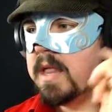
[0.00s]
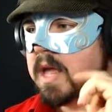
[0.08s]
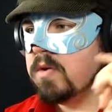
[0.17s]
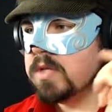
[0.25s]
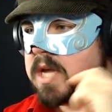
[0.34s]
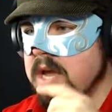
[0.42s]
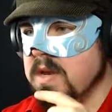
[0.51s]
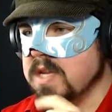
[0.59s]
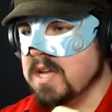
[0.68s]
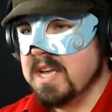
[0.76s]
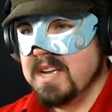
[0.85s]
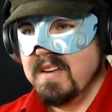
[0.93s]
They also had
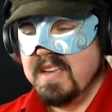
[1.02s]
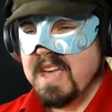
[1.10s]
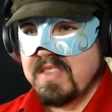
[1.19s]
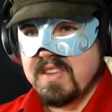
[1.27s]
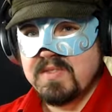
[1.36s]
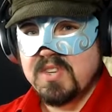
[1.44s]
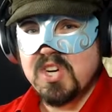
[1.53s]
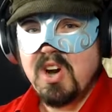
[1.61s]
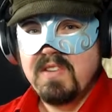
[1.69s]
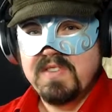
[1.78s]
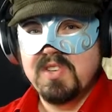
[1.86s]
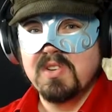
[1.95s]
the
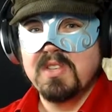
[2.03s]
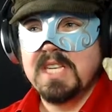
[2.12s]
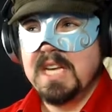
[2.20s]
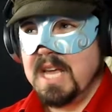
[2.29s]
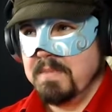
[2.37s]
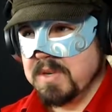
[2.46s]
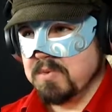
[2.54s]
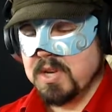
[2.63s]
jar of salty lips,